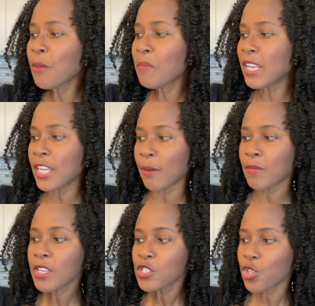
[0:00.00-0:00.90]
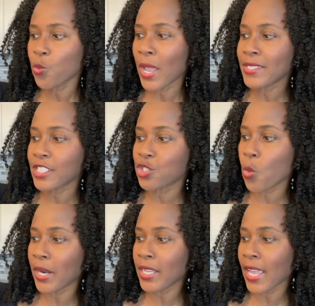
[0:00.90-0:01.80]
a medium. So the waist is
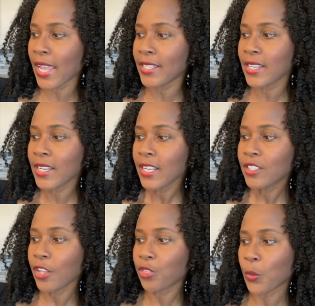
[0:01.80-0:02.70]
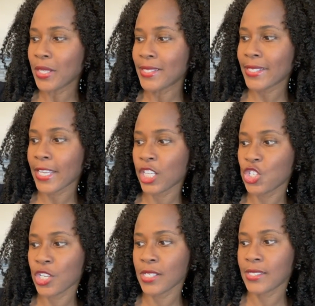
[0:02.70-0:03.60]
28 to 36
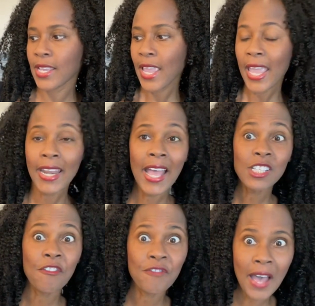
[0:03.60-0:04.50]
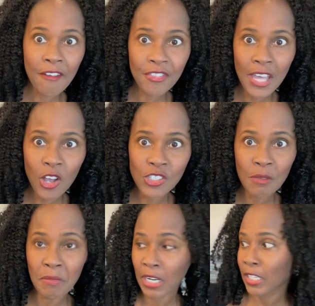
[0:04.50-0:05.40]
inches and it has a
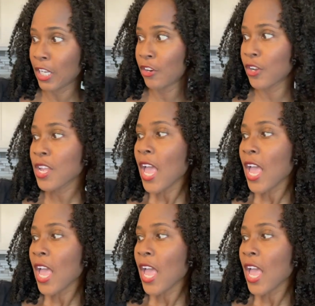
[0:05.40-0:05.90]
5,000 milliliter